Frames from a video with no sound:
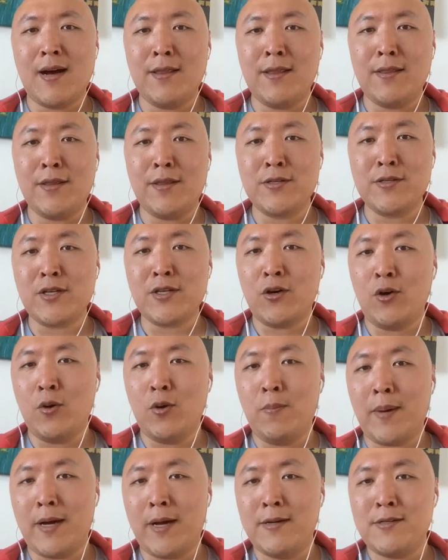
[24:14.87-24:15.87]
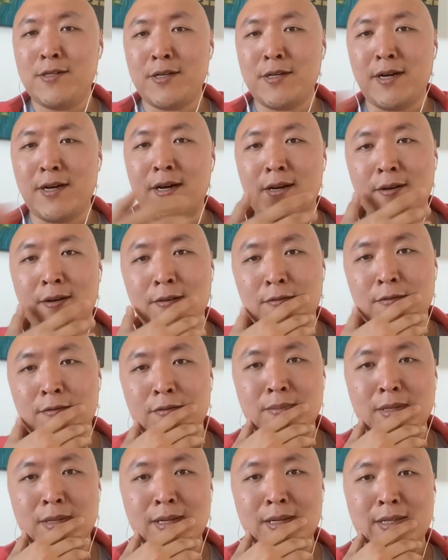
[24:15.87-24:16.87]
There's a whole bunch
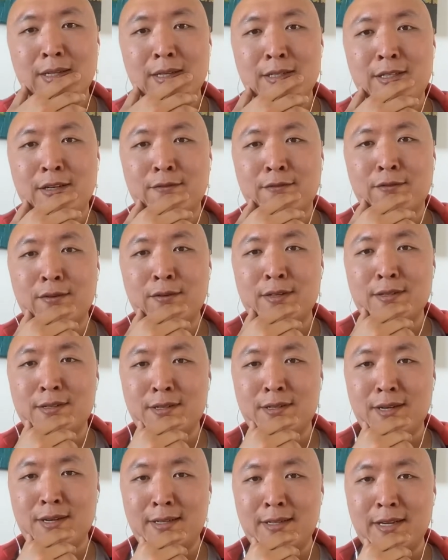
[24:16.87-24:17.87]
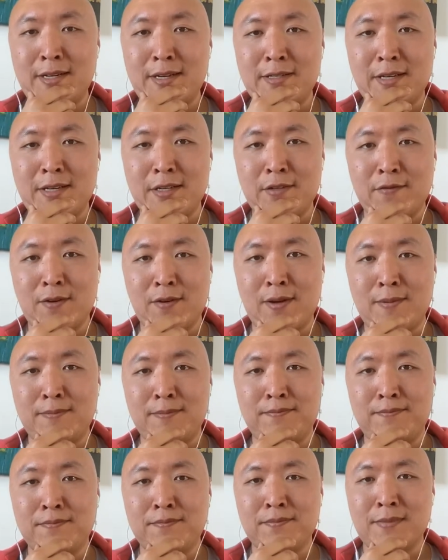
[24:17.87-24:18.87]
of different data sets
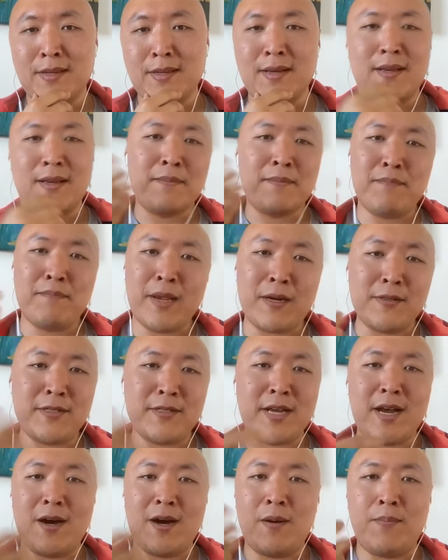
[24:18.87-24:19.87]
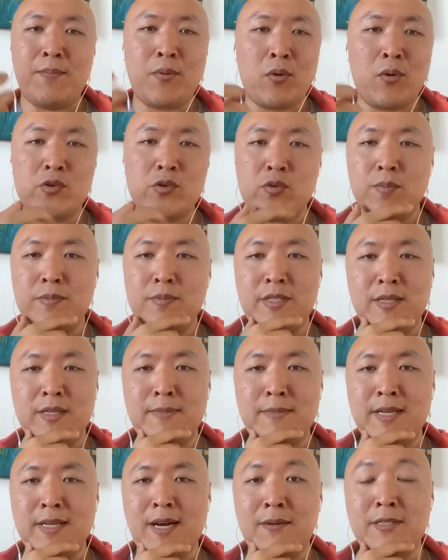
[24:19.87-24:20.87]
from like MakerDAO, Boardroom,
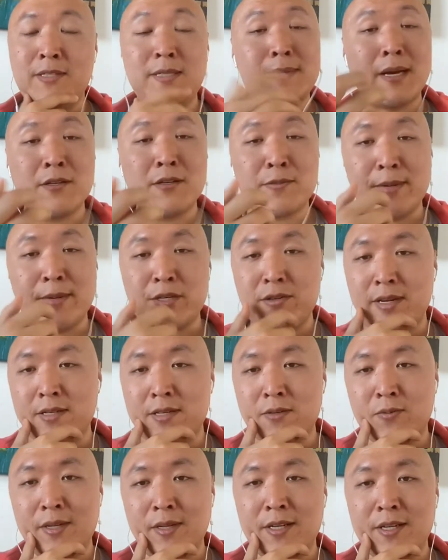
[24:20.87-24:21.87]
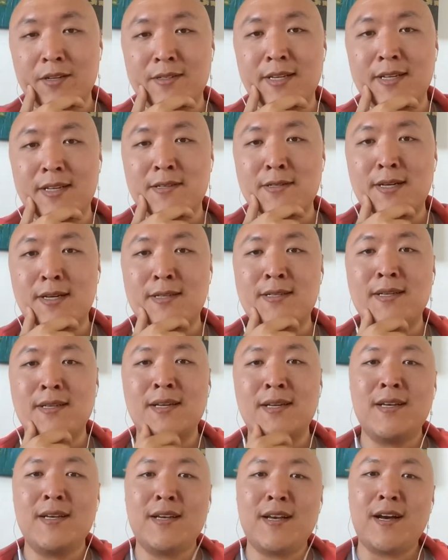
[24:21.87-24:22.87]
DeepDAO. DeepDAO especially has a really good data set.
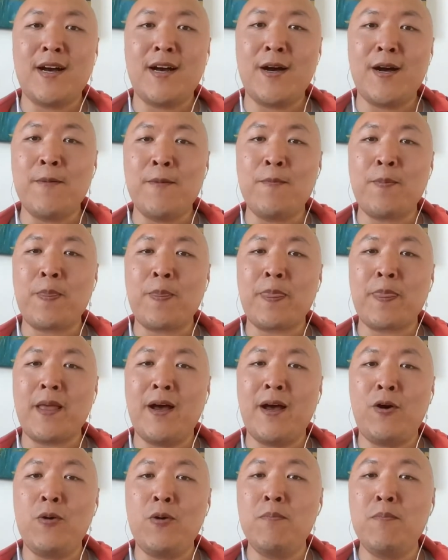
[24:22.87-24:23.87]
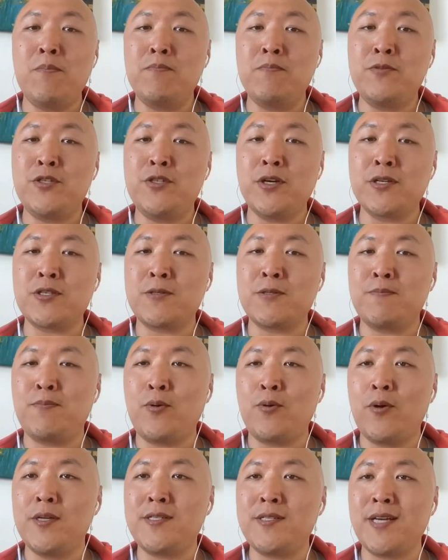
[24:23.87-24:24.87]
I'll just
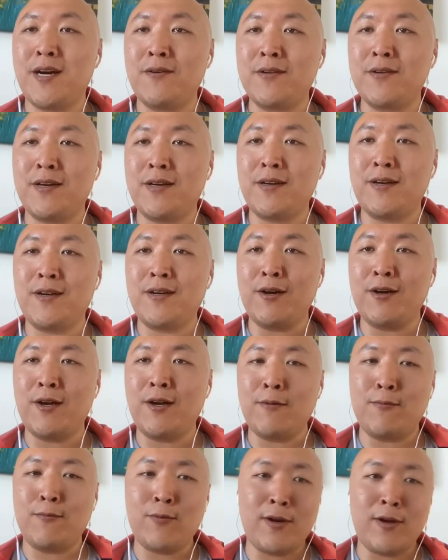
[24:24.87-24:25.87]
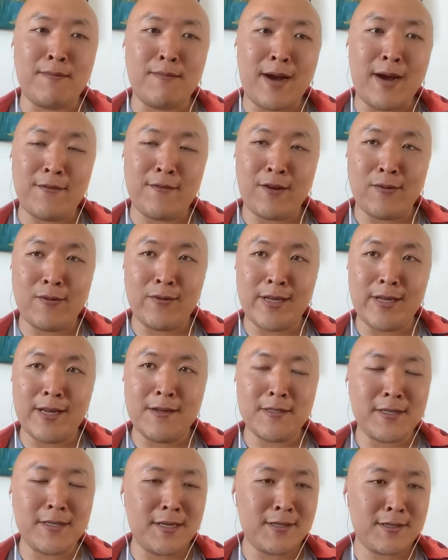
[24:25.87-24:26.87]
point out one of my favorite
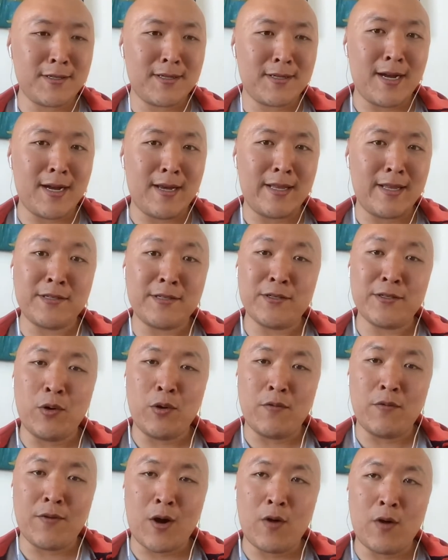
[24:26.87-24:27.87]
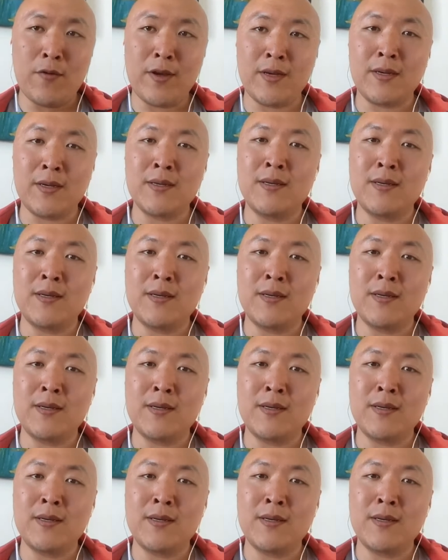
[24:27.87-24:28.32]
data sets that's still evolving,